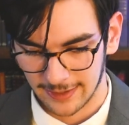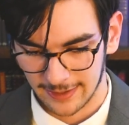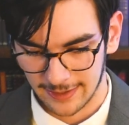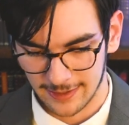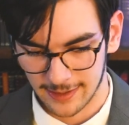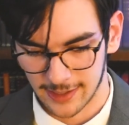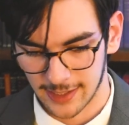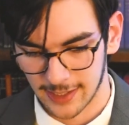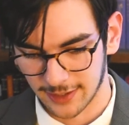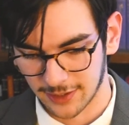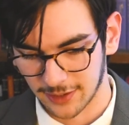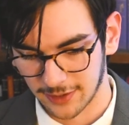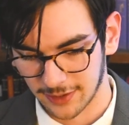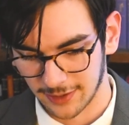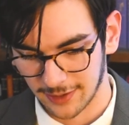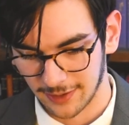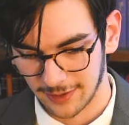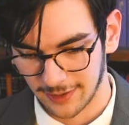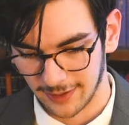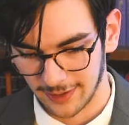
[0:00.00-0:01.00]
not
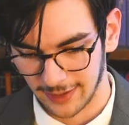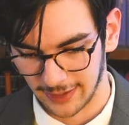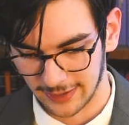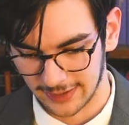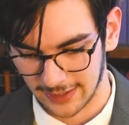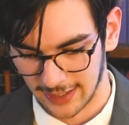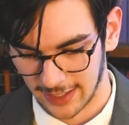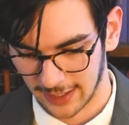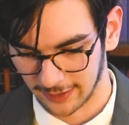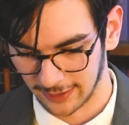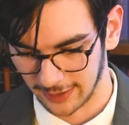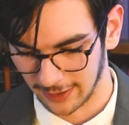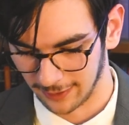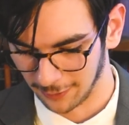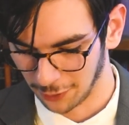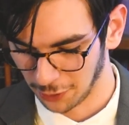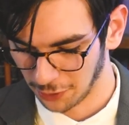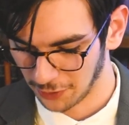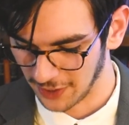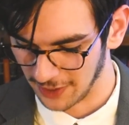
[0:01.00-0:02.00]
exactly a
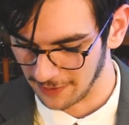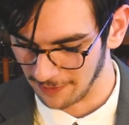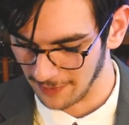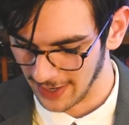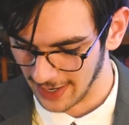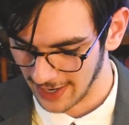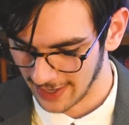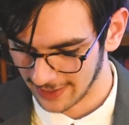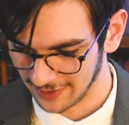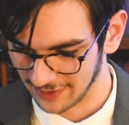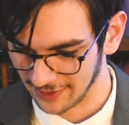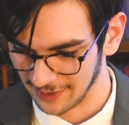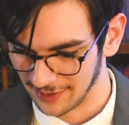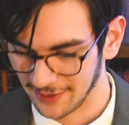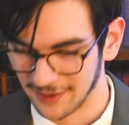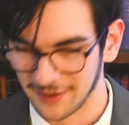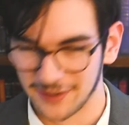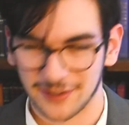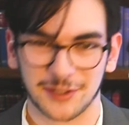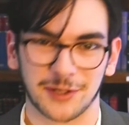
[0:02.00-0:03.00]
learned man,
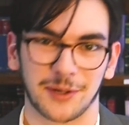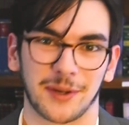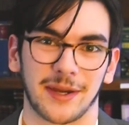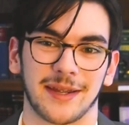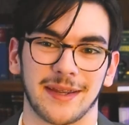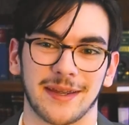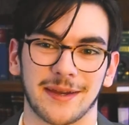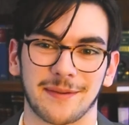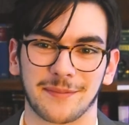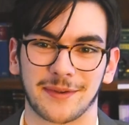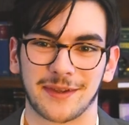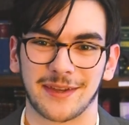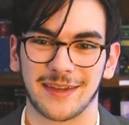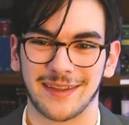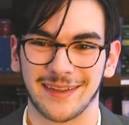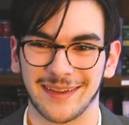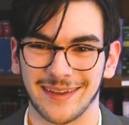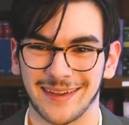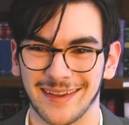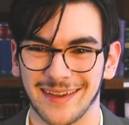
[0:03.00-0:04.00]
so I am
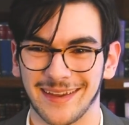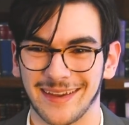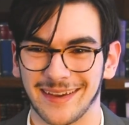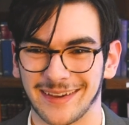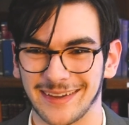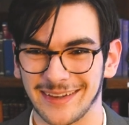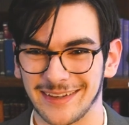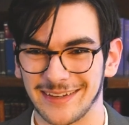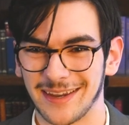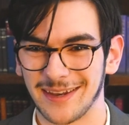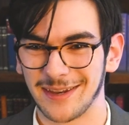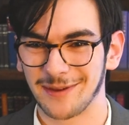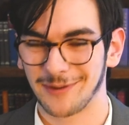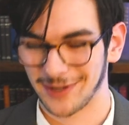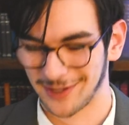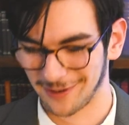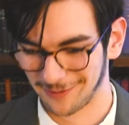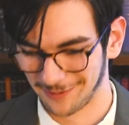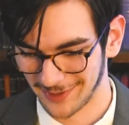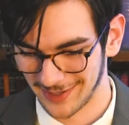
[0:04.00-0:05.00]

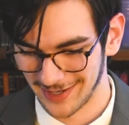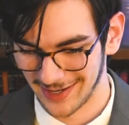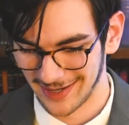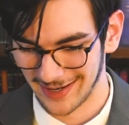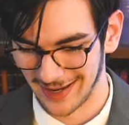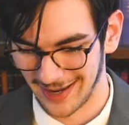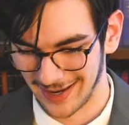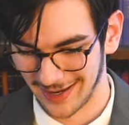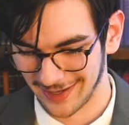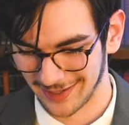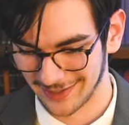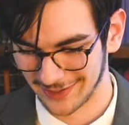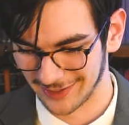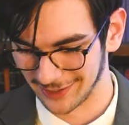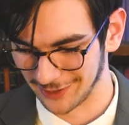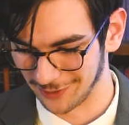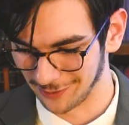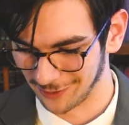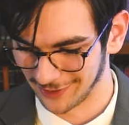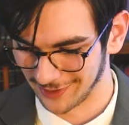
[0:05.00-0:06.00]
continuing to read as
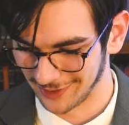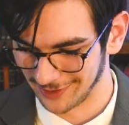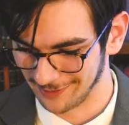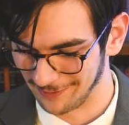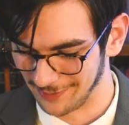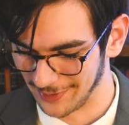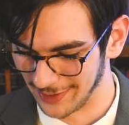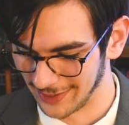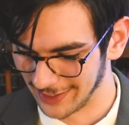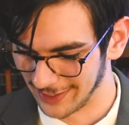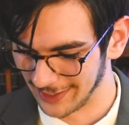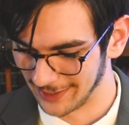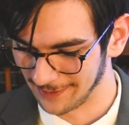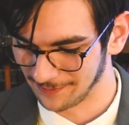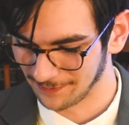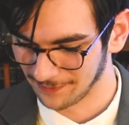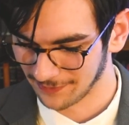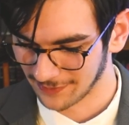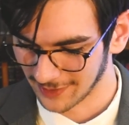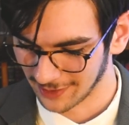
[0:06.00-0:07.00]
exhorted
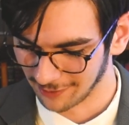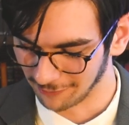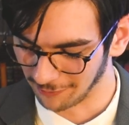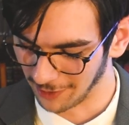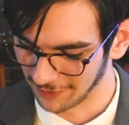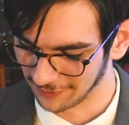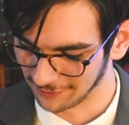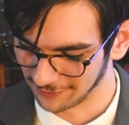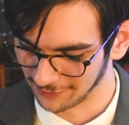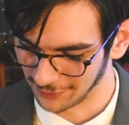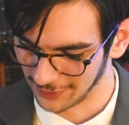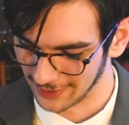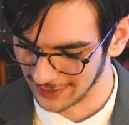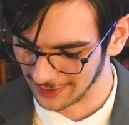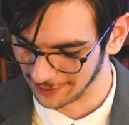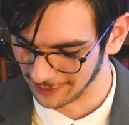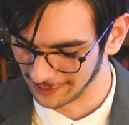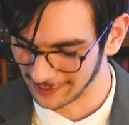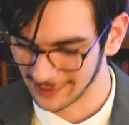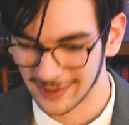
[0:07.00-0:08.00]
by Rutherford
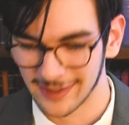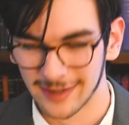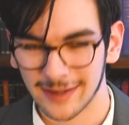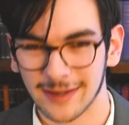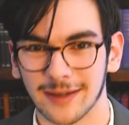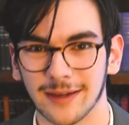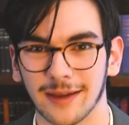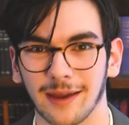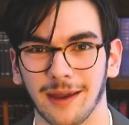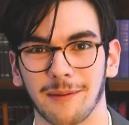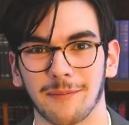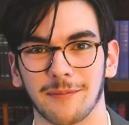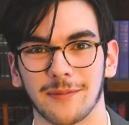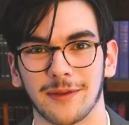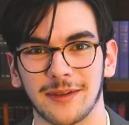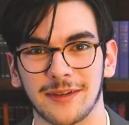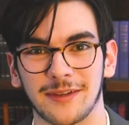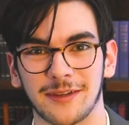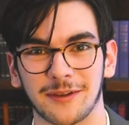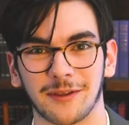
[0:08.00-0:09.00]
here.
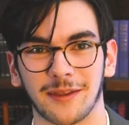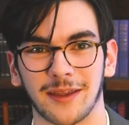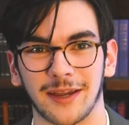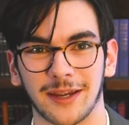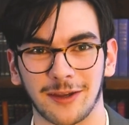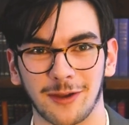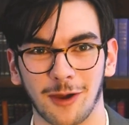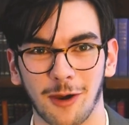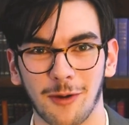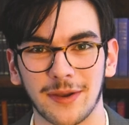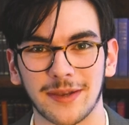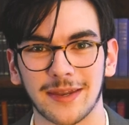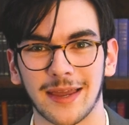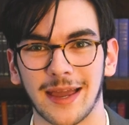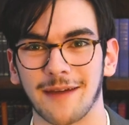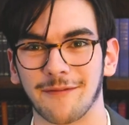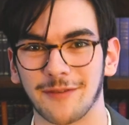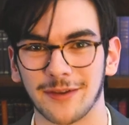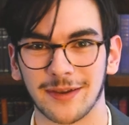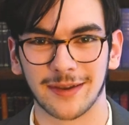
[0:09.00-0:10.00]
Until I go into
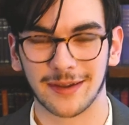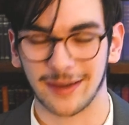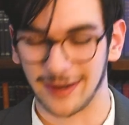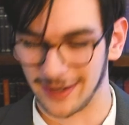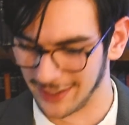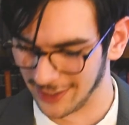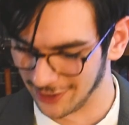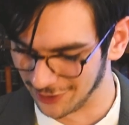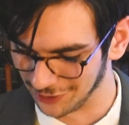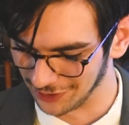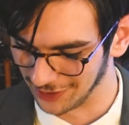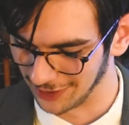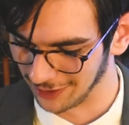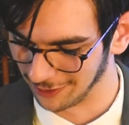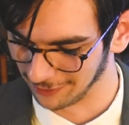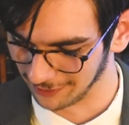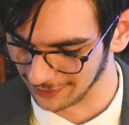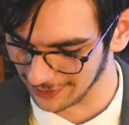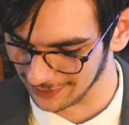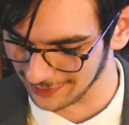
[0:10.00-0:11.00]
heaven, I
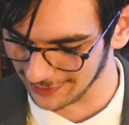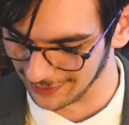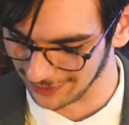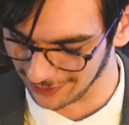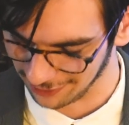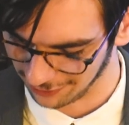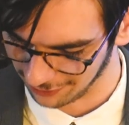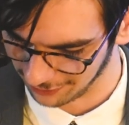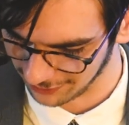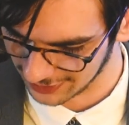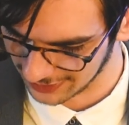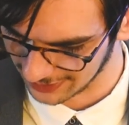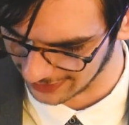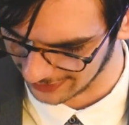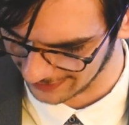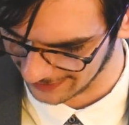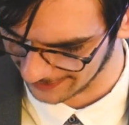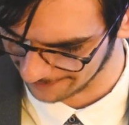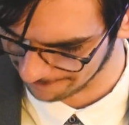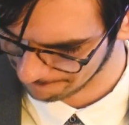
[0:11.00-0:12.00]
shall continue
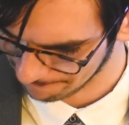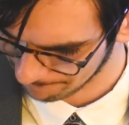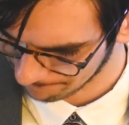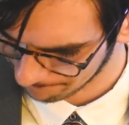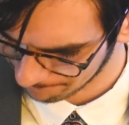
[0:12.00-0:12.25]
studying.